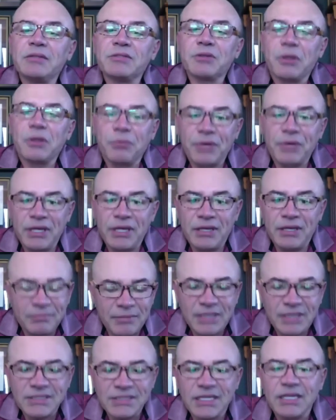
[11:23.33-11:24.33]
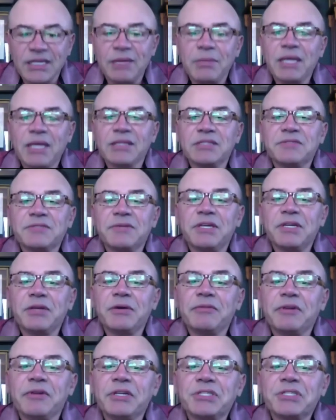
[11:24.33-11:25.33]
so that we basically make this
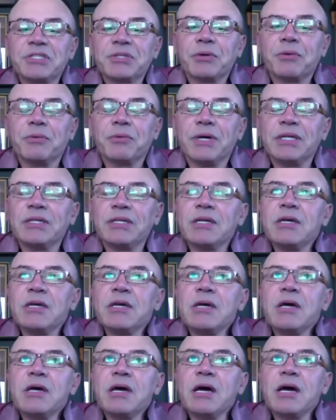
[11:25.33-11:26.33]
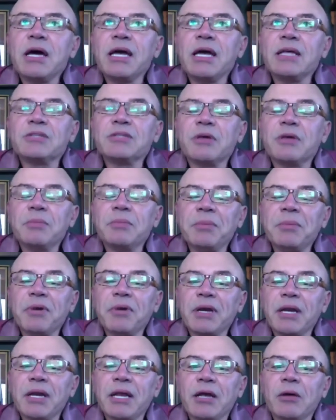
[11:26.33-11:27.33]
video a very short one, and so that people
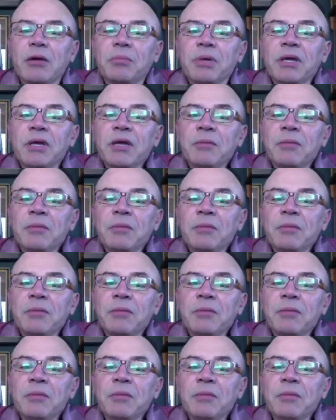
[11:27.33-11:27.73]
can help.